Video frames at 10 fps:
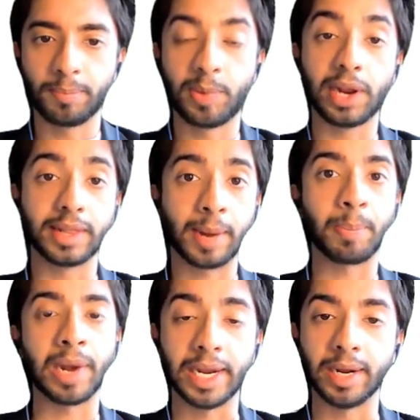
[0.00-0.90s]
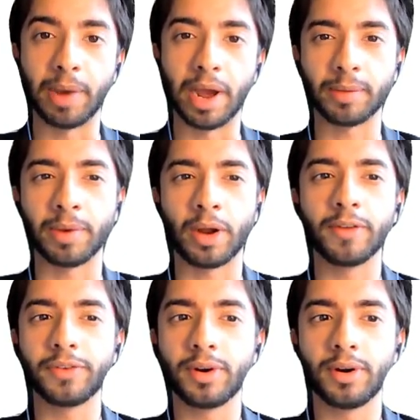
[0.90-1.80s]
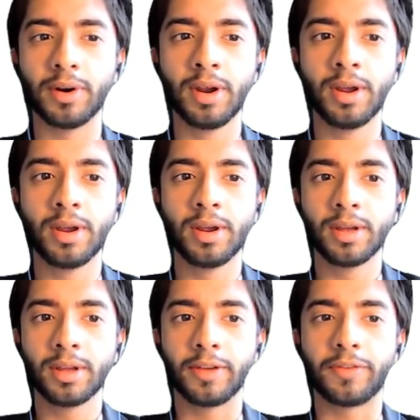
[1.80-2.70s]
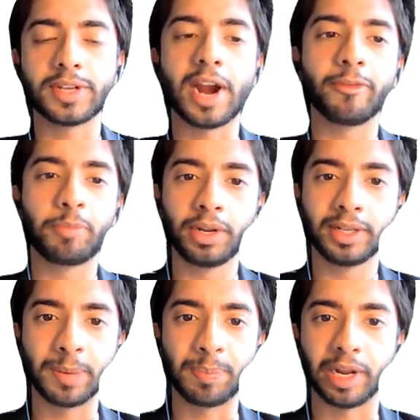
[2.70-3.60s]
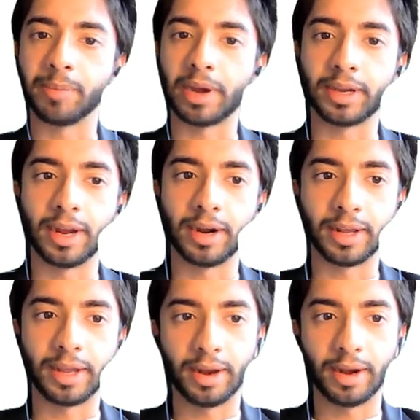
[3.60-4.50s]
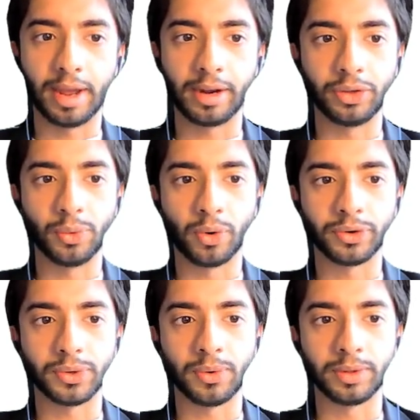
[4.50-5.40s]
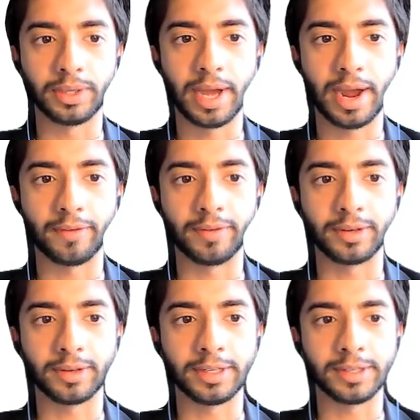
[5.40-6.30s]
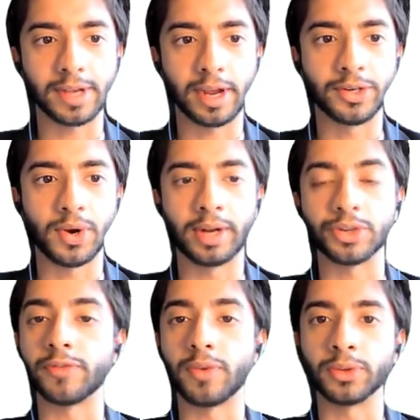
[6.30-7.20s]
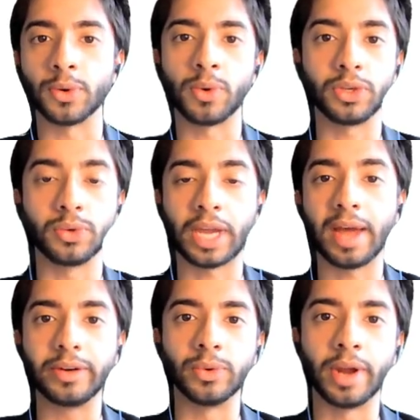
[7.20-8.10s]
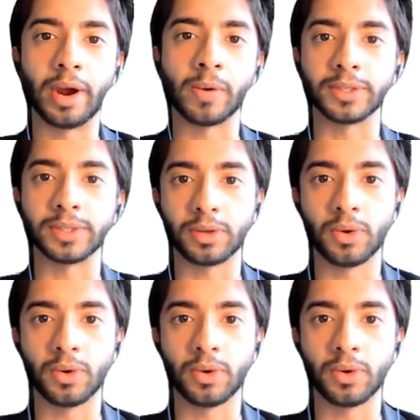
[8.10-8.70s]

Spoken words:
bring that plane back. Now, if you're tired of bringing that plane back again and again, and you want to only have it inside your engine folder, what you can do now is